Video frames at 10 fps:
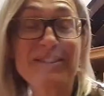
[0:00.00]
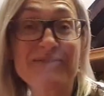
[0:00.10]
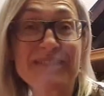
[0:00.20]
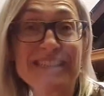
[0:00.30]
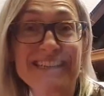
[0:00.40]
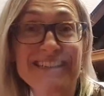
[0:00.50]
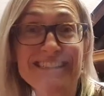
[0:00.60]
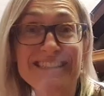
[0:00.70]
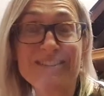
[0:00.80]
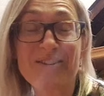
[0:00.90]
the
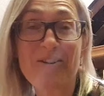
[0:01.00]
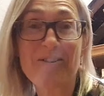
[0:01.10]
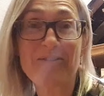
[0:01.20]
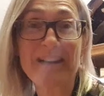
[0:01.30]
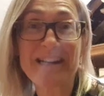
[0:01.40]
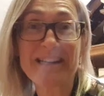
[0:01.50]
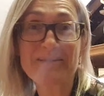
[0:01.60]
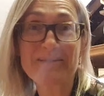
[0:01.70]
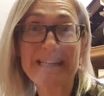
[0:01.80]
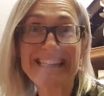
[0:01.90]
results of
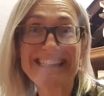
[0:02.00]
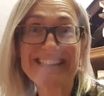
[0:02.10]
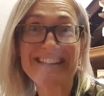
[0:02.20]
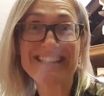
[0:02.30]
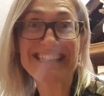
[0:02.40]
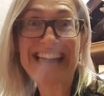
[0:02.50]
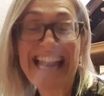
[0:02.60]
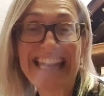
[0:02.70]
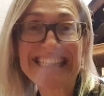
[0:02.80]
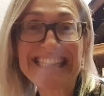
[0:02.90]
last week's
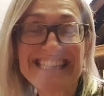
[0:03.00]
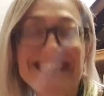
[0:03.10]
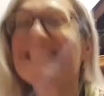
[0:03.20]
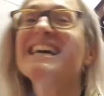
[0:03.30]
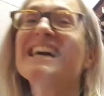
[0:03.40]
challenge,